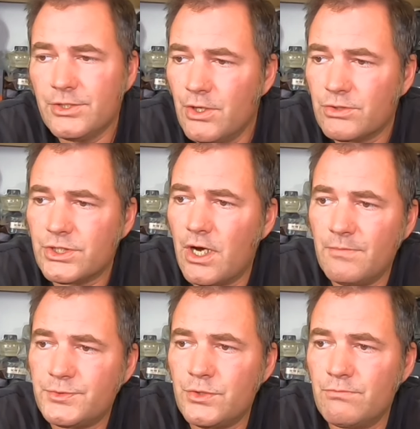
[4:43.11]
Don't
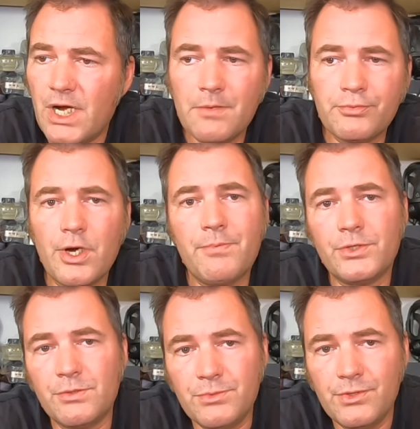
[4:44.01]
come to my
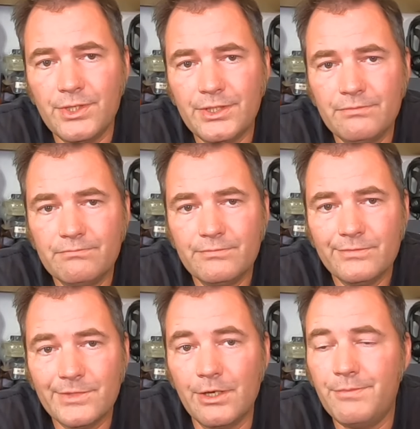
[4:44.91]
prepper community.
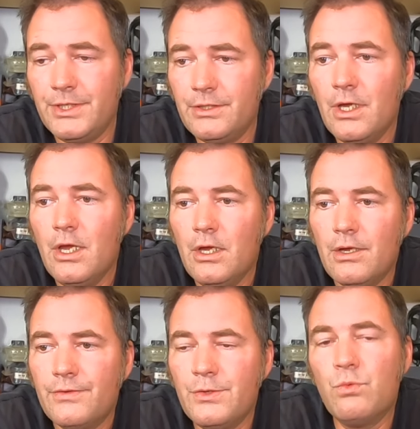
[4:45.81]
It'll be
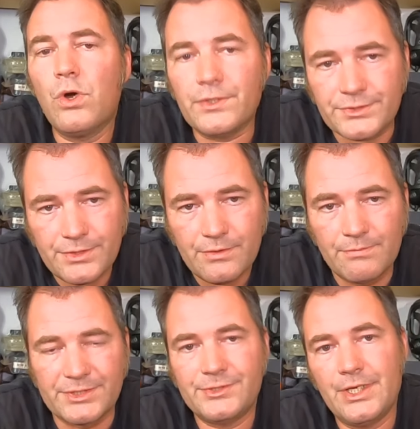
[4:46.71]
the worst
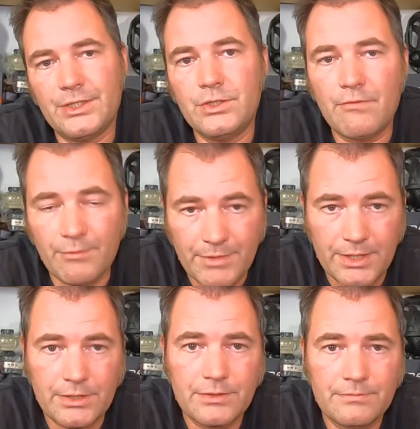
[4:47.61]
mistake you ever
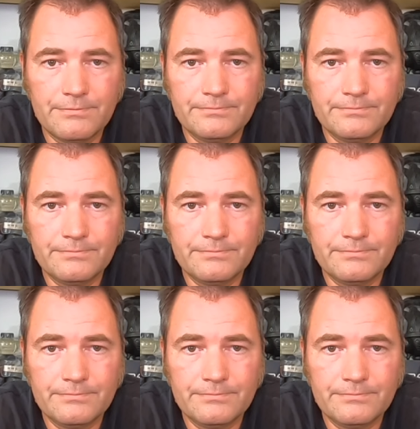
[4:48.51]
make.